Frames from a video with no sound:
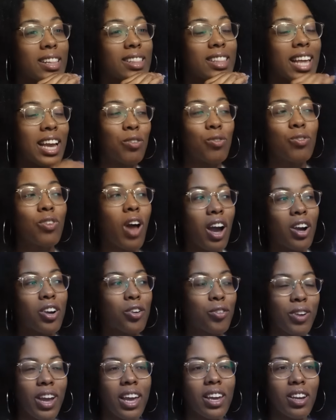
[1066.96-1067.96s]
They do not
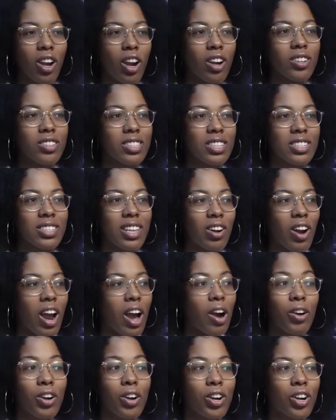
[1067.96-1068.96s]
create curses that are
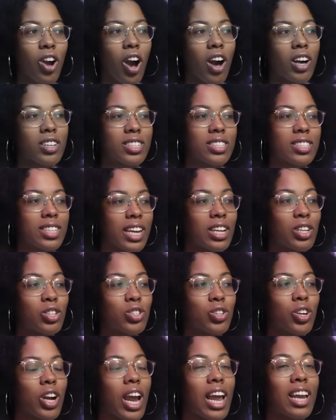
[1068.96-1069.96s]
out here causing
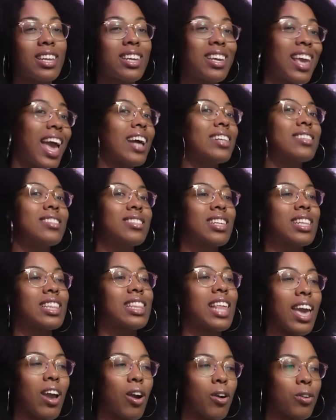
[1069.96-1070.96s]
danger, and yet
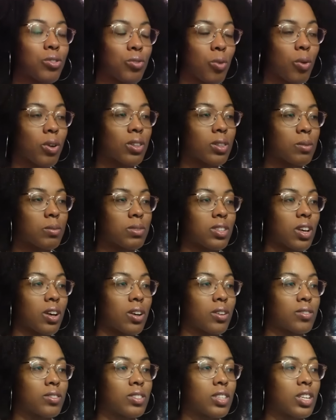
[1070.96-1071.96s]
they are throwing
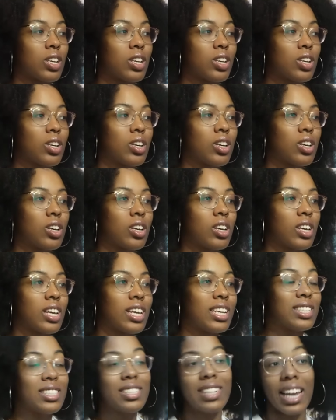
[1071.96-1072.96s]
themselves
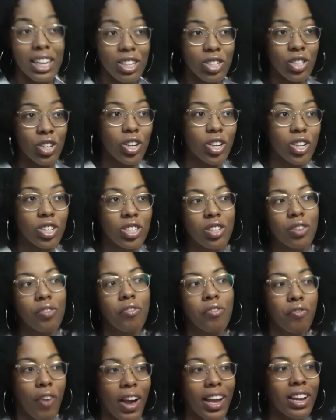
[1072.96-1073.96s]
in danger to
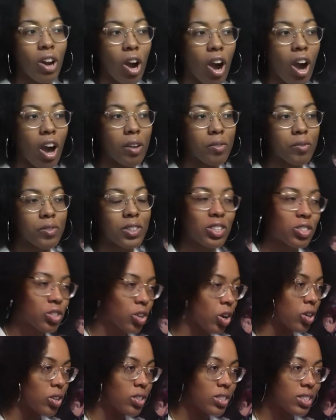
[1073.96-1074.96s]
fight off these
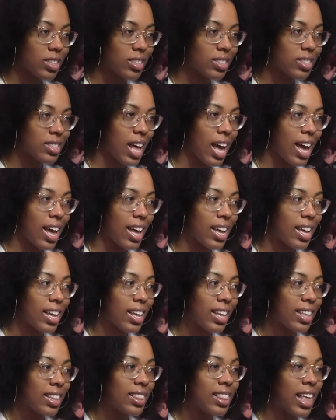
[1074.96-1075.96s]
curses that
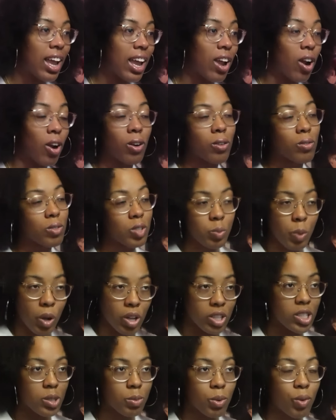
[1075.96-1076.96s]
they aren't
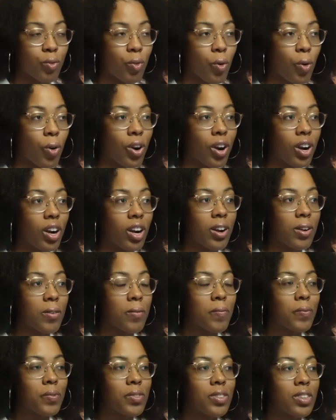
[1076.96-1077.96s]
responsible for.
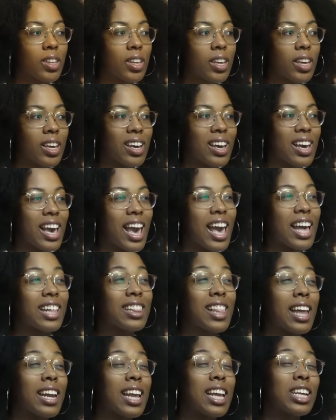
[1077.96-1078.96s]

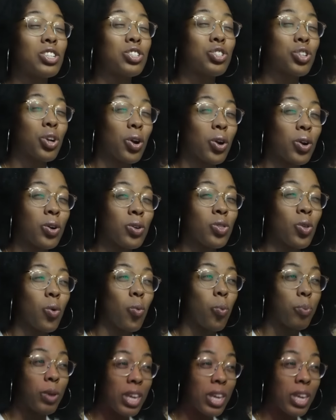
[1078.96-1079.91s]
And then in turn, the